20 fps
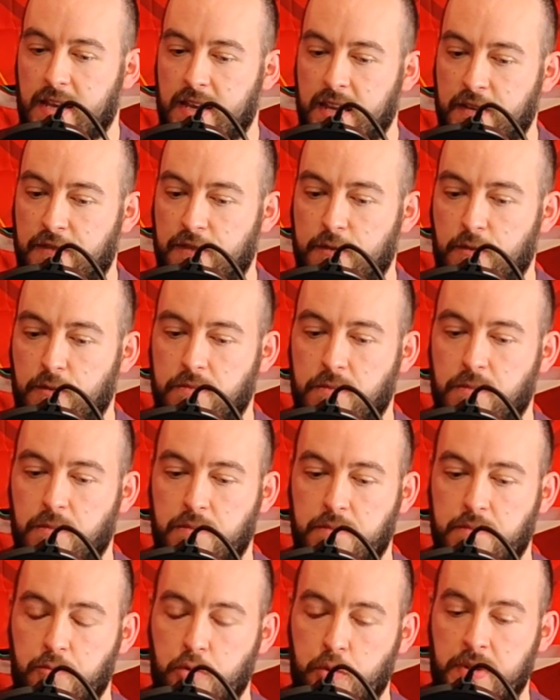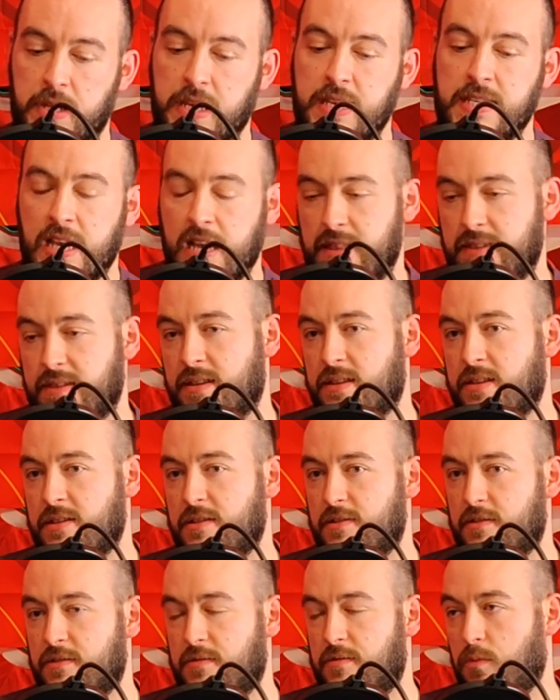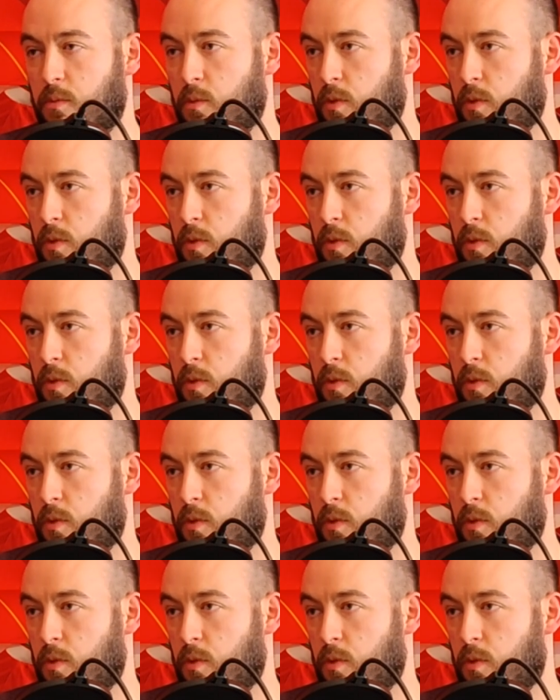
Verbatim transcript: If it replaced Henderson